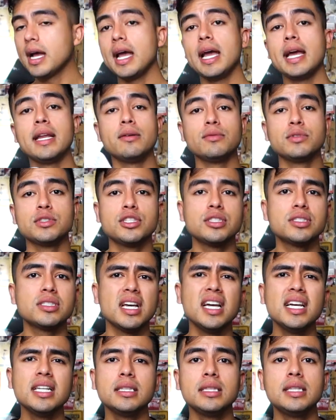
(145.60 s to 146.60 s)
And it was just,
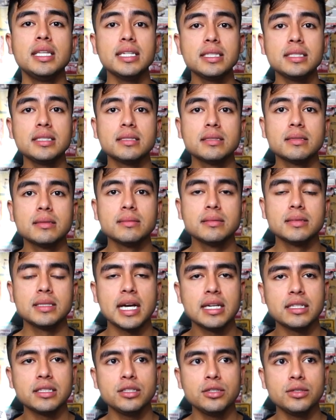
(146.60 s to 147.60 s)
this
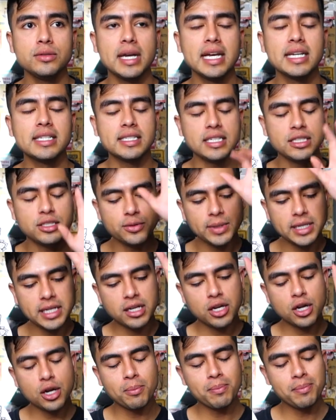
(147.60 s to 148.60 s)
tattoo accentuated
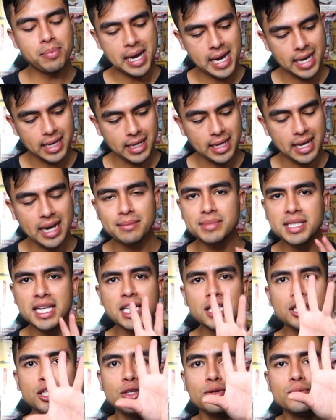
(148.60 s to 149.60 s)
her body. I'm
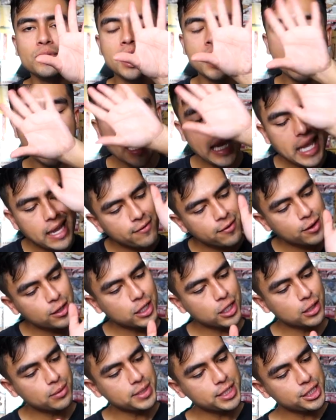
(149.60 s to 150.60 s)
telling you, it gave her a
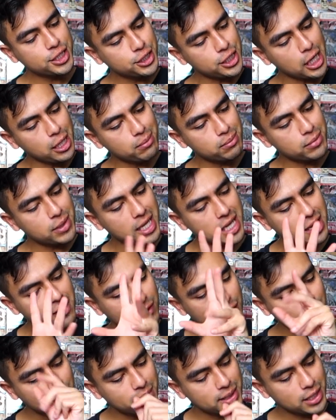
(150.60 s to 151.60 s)
little bit of shape. It gave
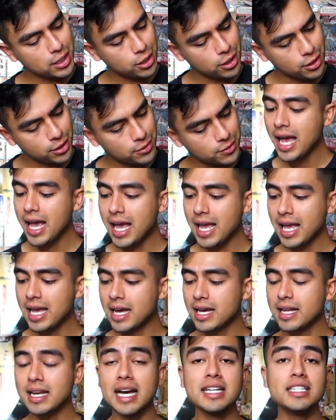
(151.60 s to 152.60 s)
her a little bit of curve.
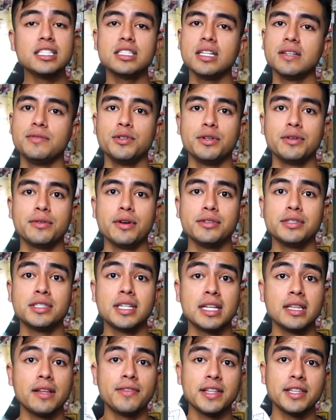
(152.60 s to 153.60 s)
And I just love doing roses.
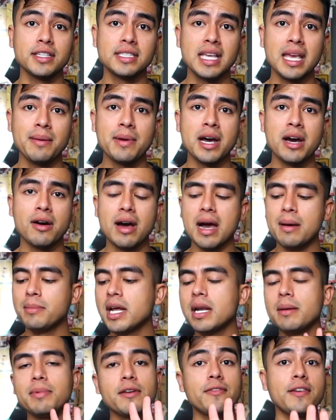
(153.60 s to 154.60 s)
I love how this came out. I'm
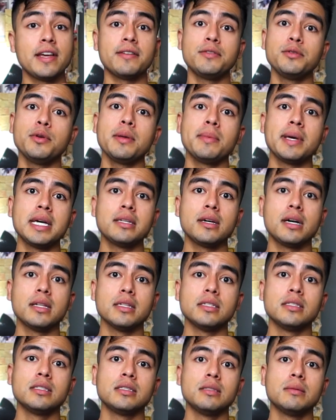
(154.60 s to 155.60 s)
not a big fan of doing
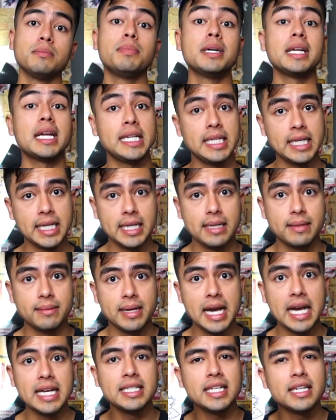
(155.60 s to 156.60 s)
mandalas, but I did it.
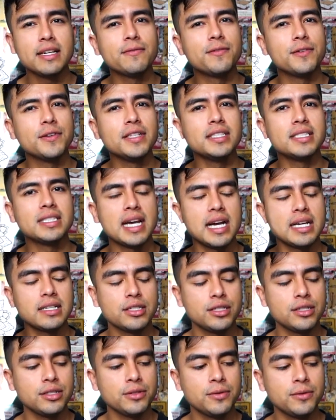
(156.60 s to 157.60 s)
I did it for this
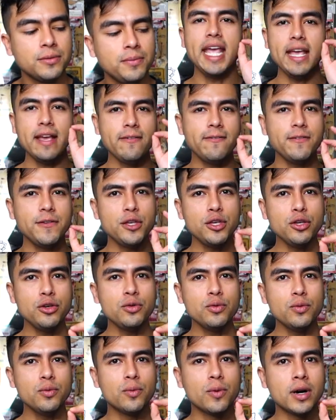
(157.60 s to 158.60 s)
tattoo. If
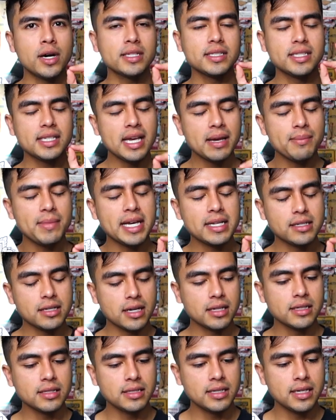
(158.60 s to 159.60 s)
you want to get
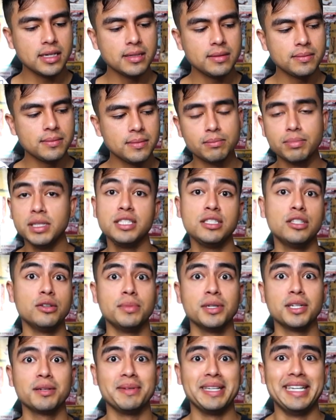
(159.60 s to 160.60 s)
mandalas done, please don't
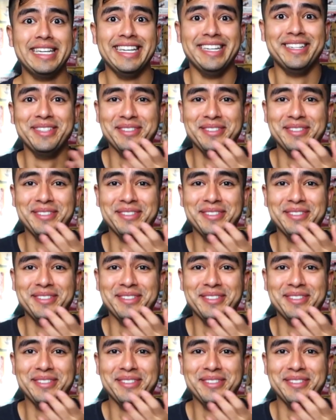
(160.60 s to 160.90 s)
book me.